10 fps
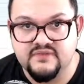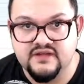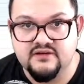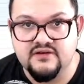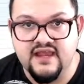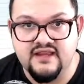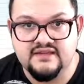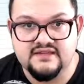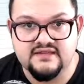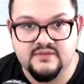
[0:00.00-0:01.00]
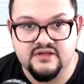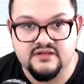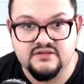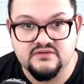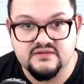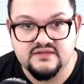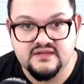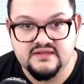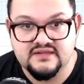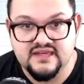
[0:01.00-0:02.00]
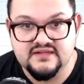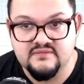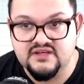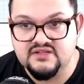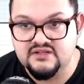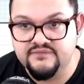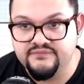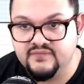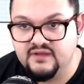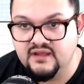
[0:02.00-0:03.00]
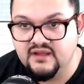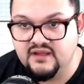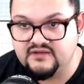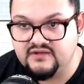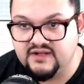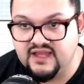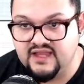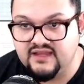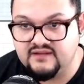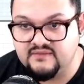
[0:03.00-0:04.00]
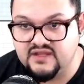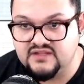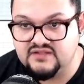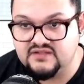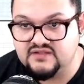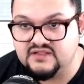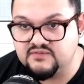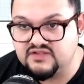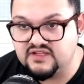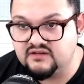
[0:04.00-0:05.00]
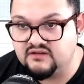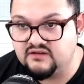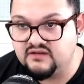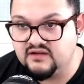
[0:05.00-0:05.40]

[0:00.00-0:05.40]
create. I'm going to do sketch dimension. So I'm going to add a dimension to this particular